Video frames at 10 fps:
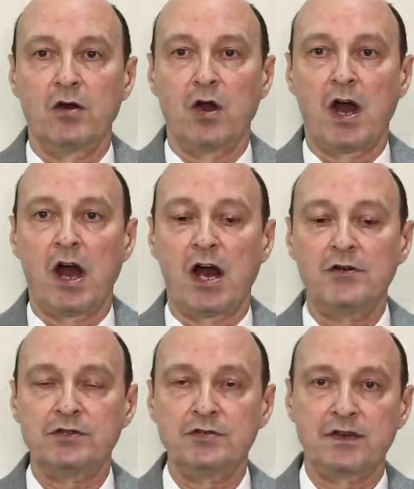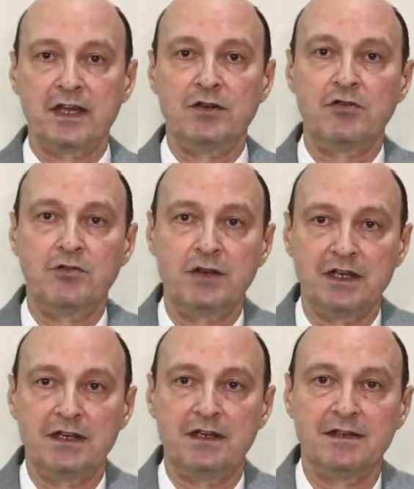How do they
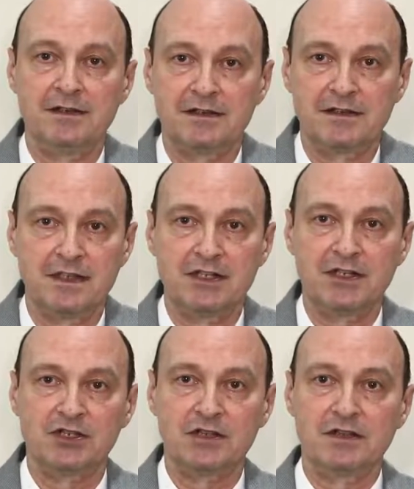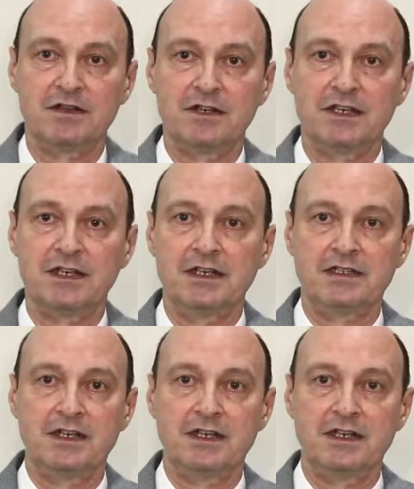normally injure the knees?